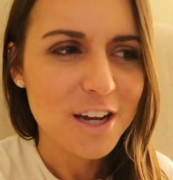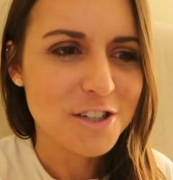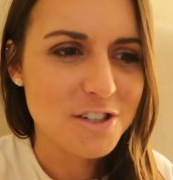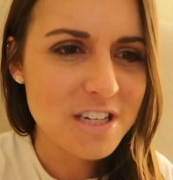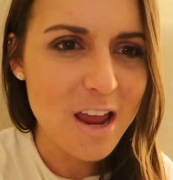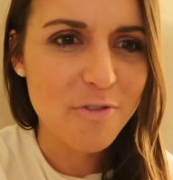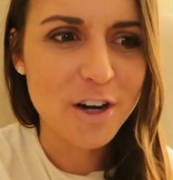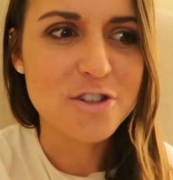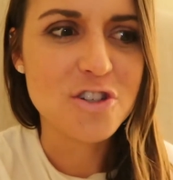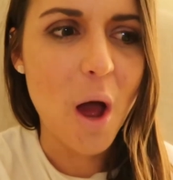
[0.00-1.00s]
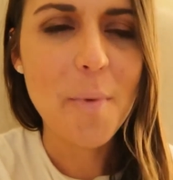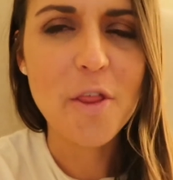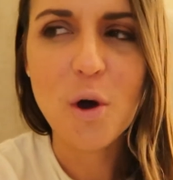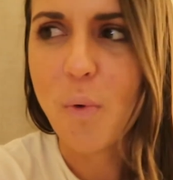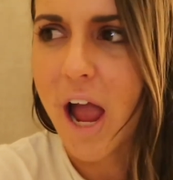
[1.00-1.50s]
to see if there's some
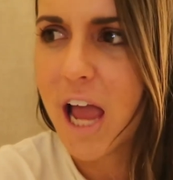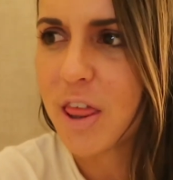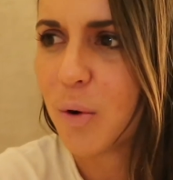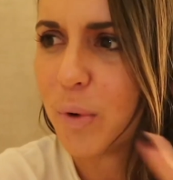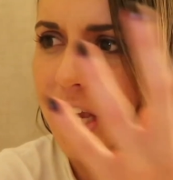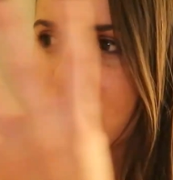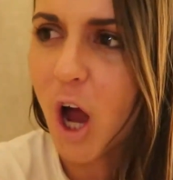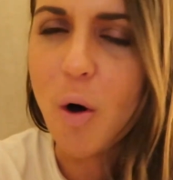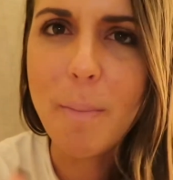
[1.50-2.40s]
other way that we can go